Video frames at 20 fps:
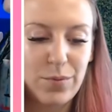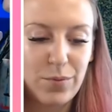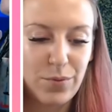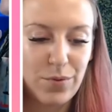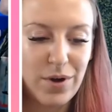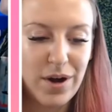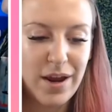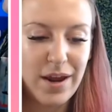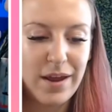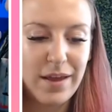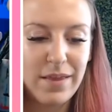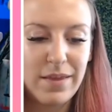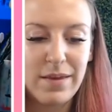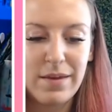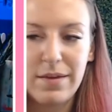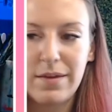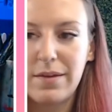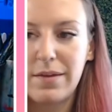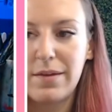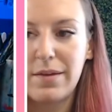red.
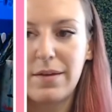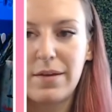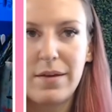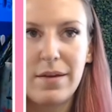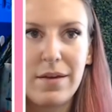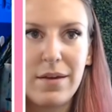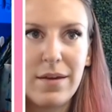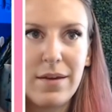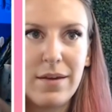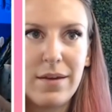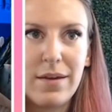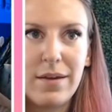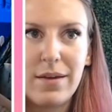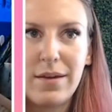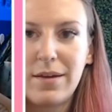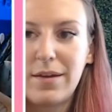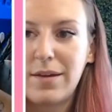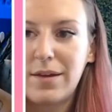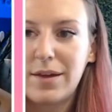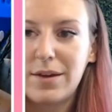
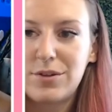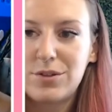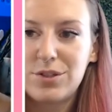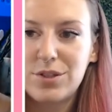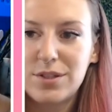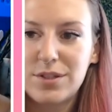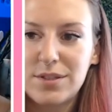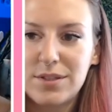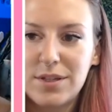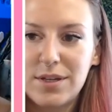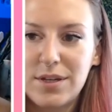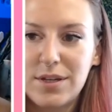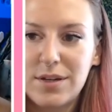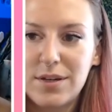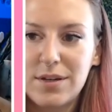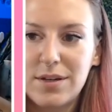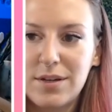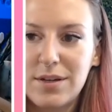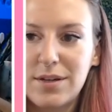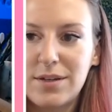Just like
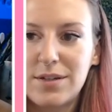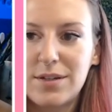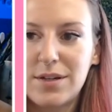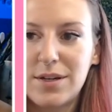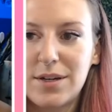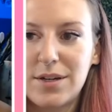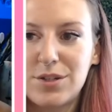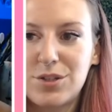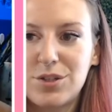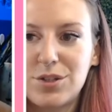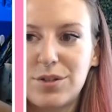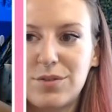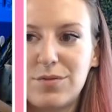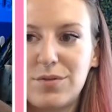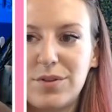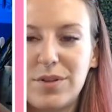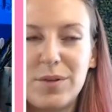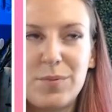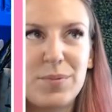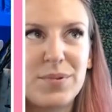a touch of
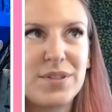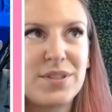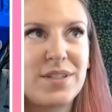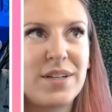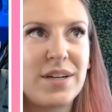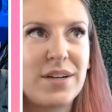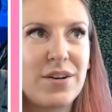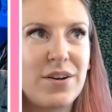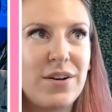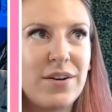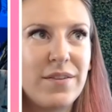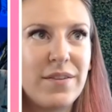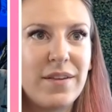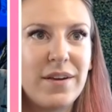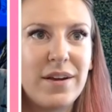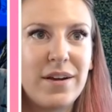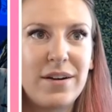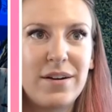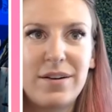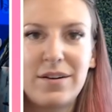lipstick on
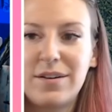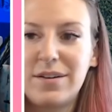there.